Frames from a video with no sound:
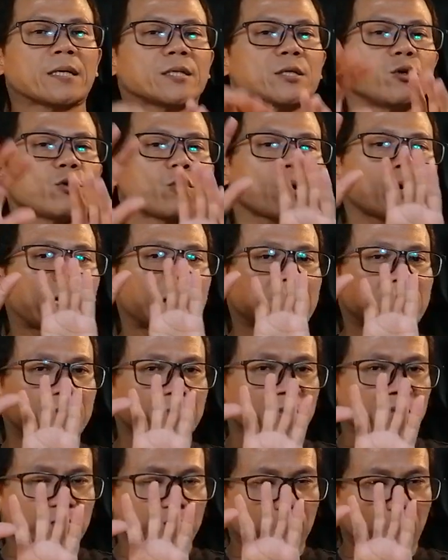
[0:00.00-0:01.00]
your
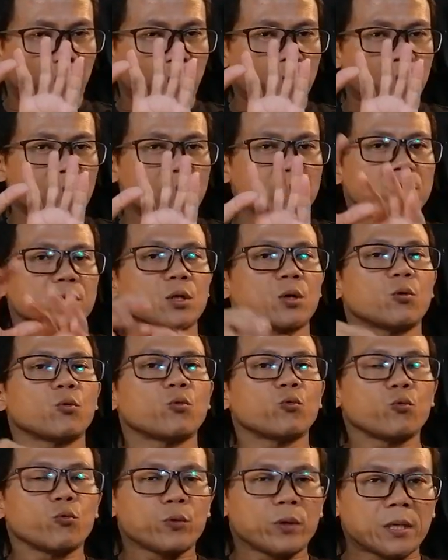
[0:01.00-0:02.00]
customer's problems
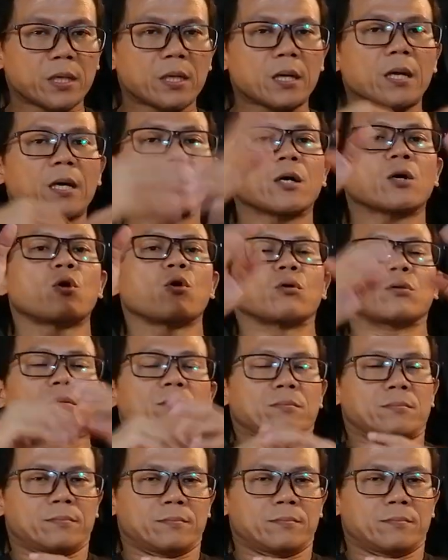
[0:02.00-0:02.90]
will gone.